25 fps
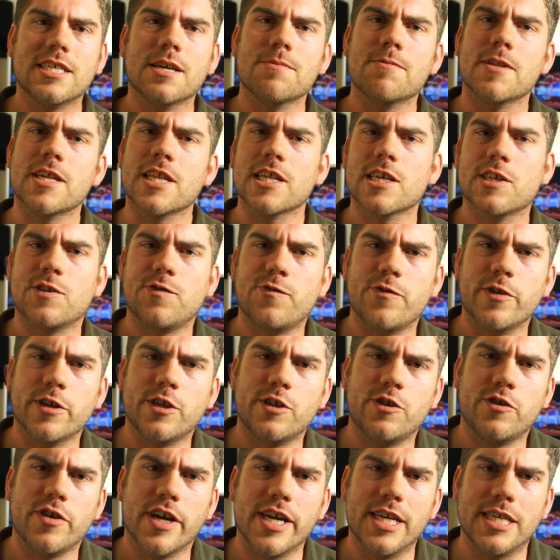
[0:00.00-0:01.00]
Something that's
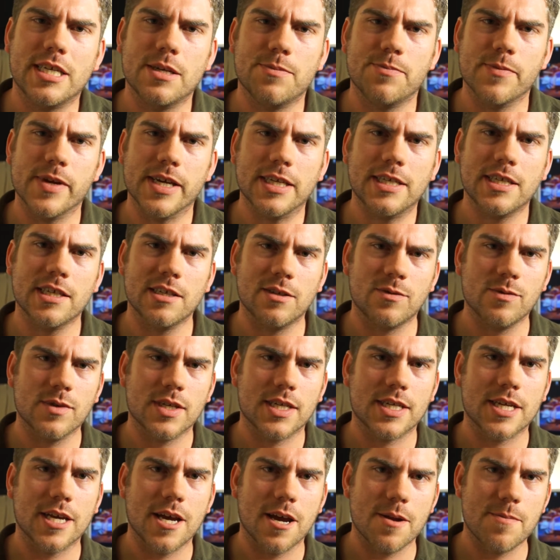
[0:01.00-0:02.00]
frustrated me since we
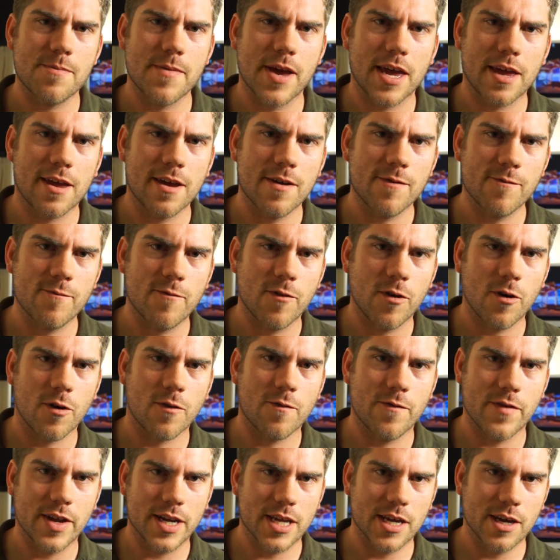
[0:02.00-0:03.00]
started making
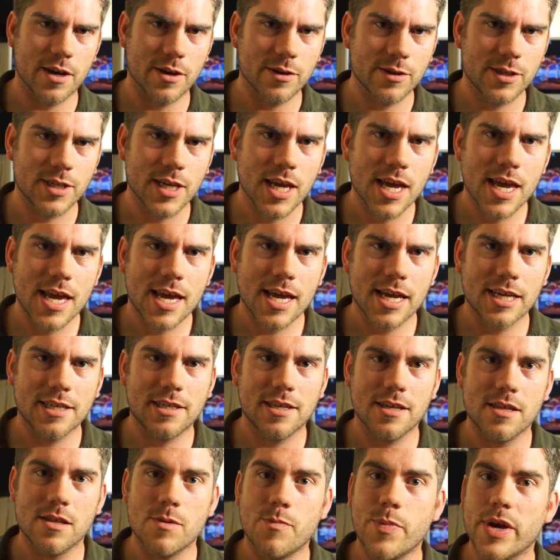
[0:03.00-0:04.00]
vlog videos
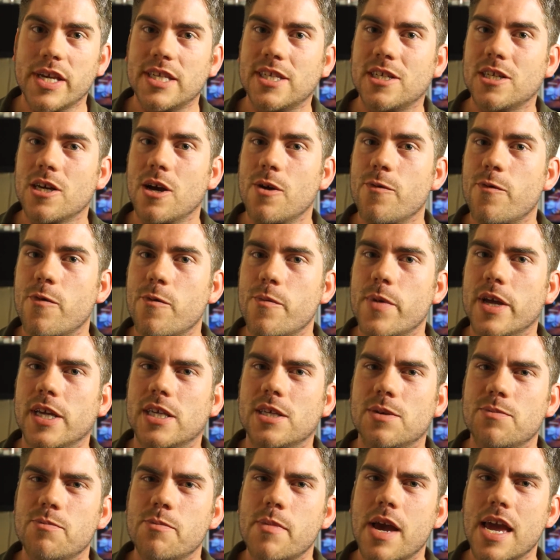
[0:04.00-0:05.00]
is that the best time for me
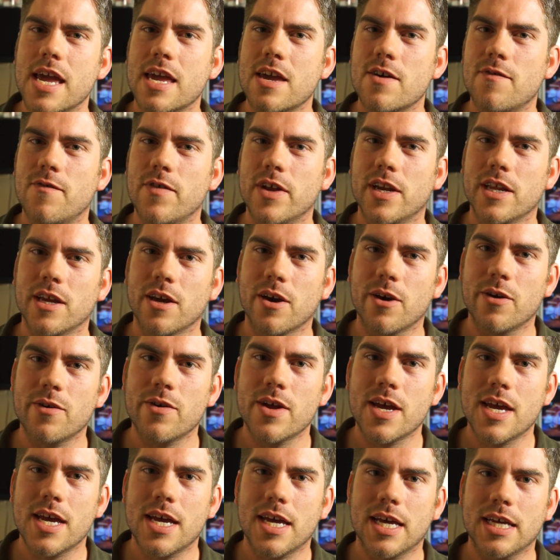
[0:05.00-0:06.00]
to make a
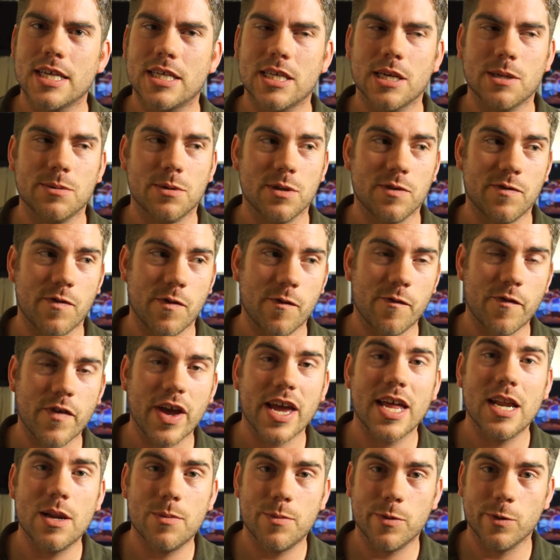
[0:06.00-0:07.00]
video in terms of
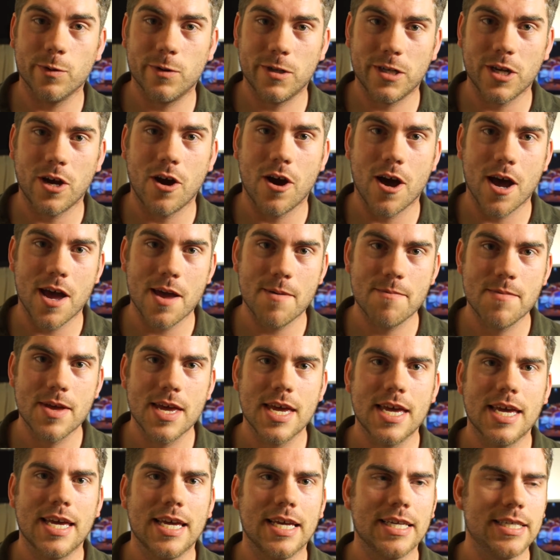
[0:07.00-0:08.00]
available
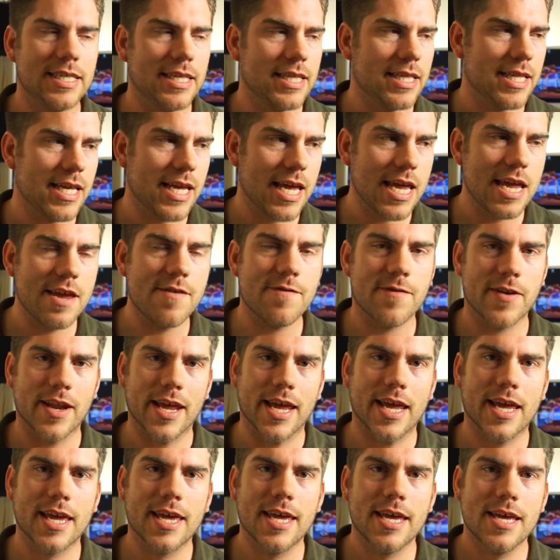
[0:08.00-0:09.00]
time is in the
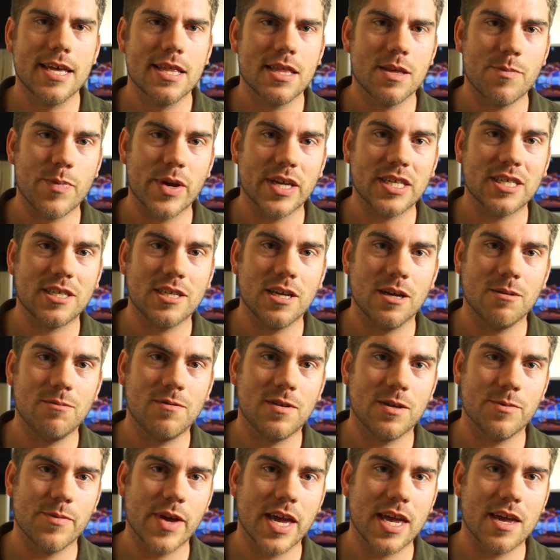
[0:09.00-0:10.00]
evening. The best
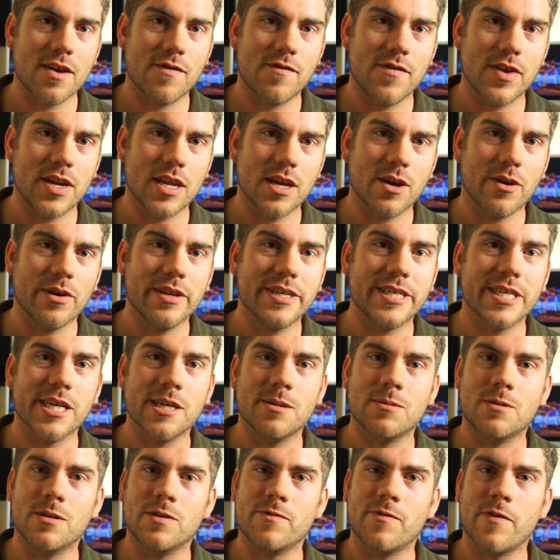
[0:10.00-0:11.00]
time to make a video in
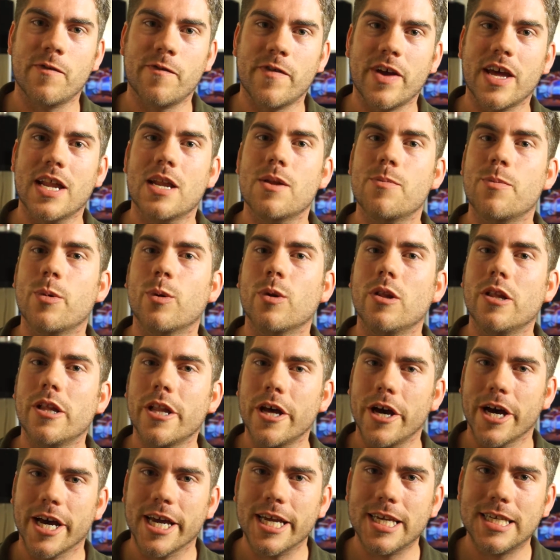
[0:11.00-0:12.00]
terms of available
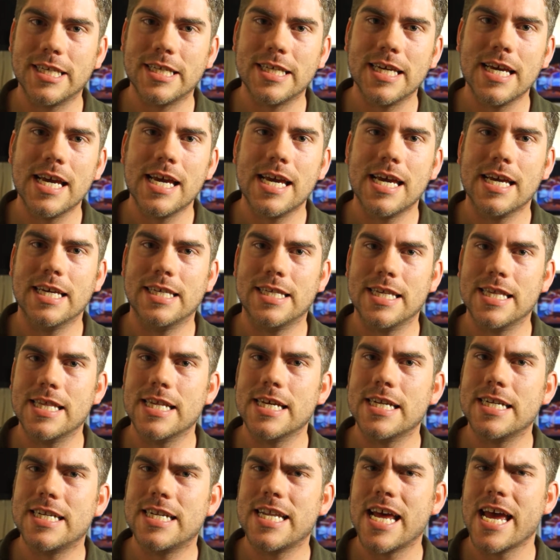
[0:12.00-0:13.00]
light is in
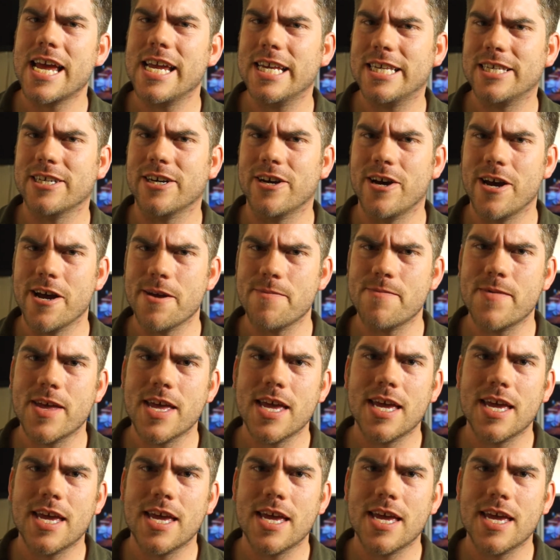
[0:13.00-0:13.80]
the daytime.